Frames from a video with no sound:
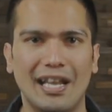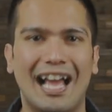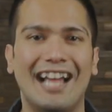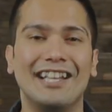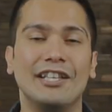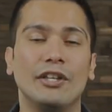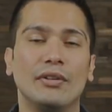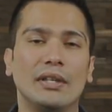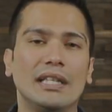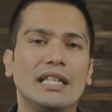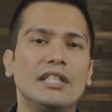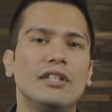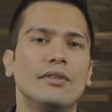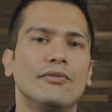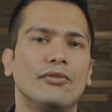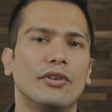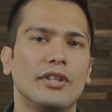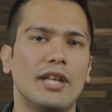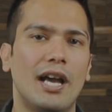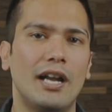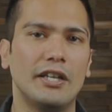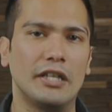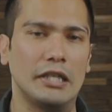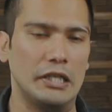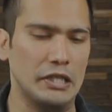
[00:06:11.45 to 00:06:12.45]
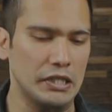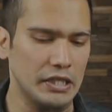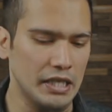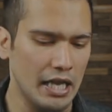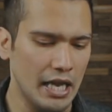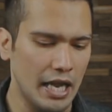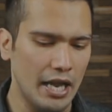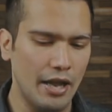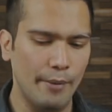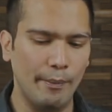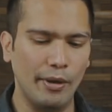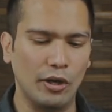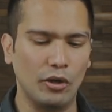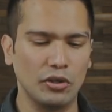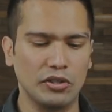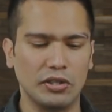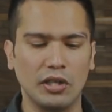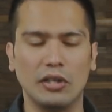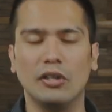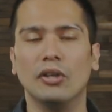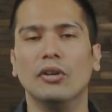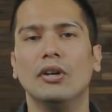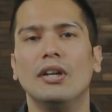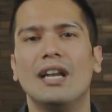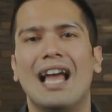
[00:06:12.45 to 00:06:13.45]
And the reason for that is because the
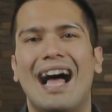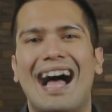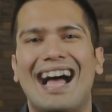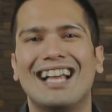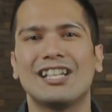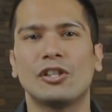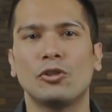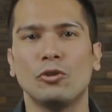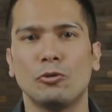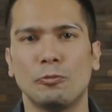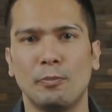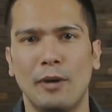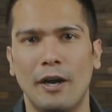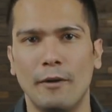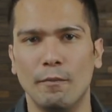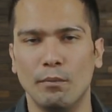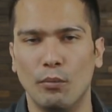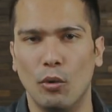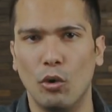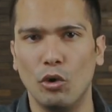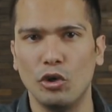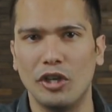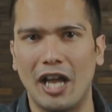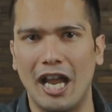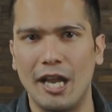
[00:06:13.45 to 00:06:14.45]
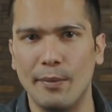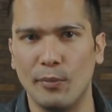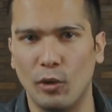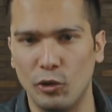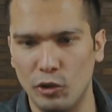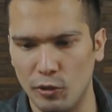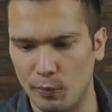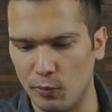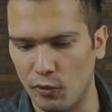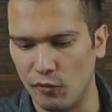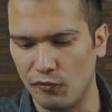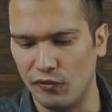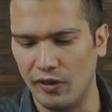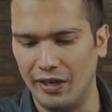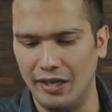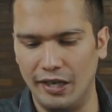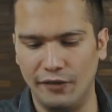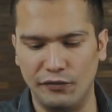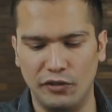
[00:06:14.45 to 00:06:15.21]
girl has to spend more time on your profile.